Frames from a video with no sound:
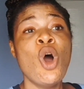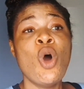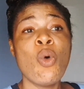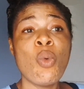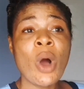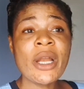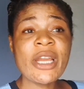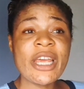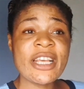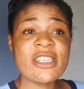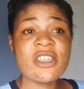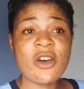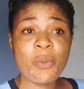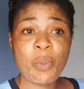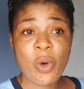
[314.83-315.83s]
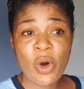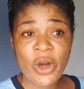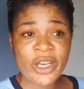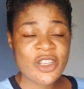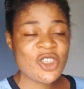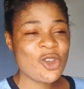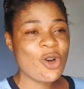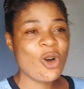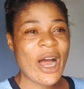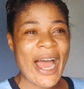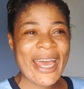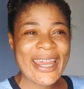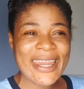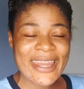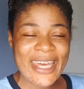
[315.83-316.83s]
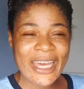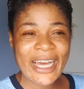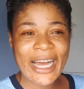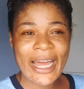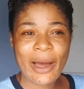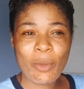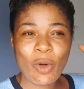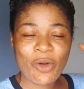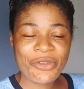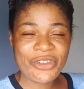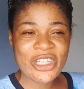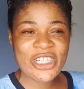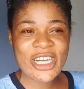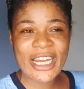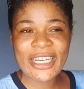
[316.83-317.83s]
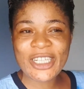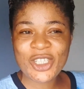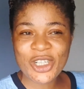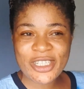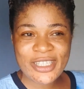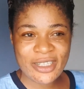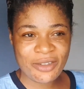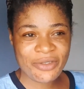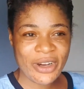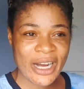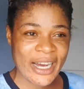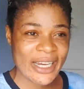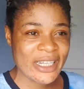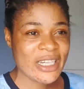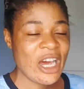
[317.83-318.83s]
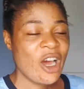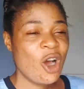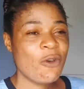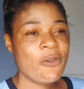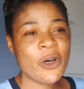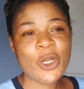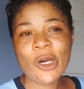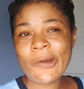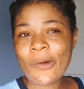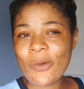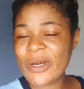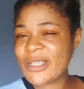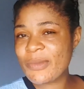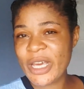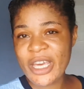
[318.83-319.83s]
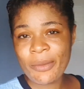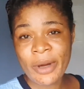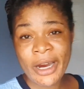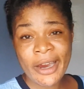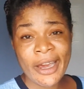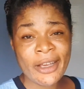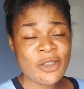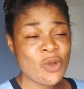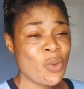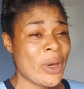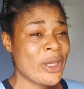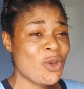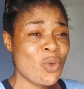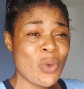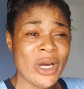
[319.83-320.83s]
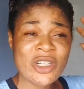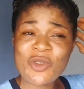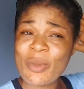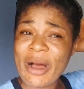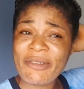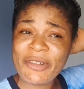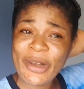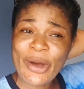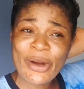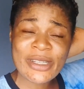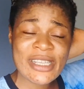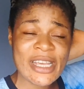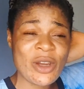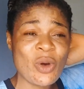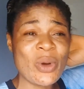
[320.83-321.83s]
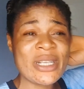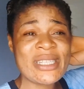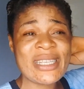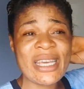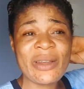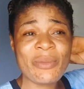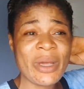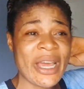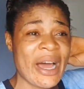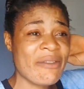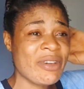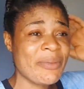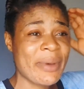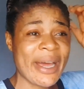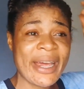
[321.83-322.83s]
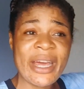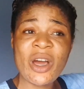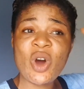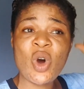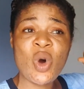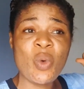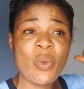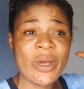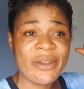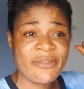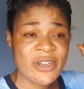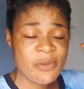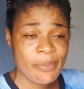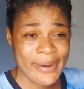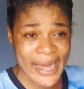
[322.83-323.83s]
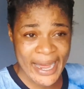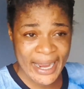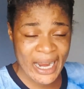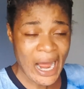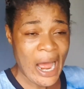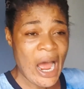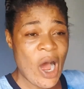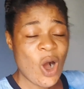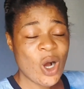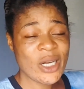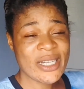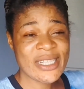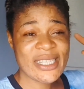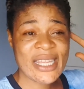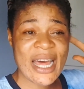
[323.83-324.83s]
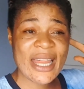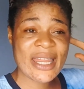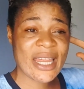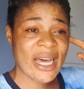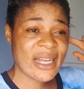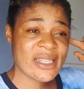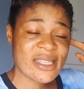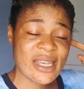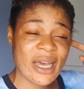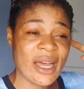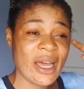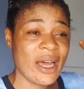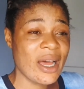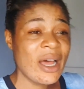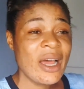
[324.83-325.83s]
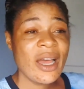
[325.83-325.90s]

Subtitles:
what is the point. So I think I am officially justified for not always making my hair. So when you watch my vlogs and always seeing me having my hair all weaved back, understand that